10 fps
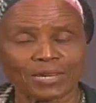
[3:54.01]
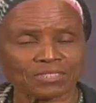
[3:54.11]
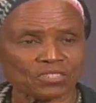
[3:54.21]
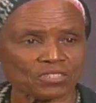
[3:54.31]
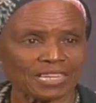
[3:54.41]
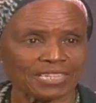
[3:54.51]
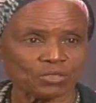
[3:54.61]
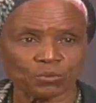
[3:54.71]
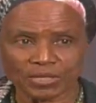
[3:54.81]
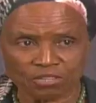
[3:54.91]

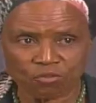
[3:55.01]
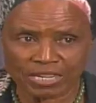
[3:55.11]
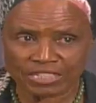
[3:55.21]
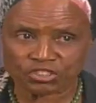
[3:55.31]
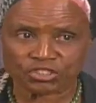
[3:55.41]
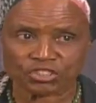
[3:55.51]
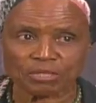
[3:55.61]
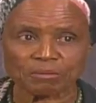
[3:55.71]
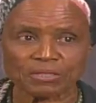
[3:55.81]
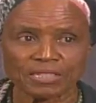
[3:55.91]
exercise within
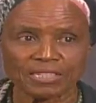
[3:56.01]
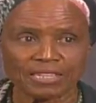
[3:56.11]
relationships. Mm-hmm.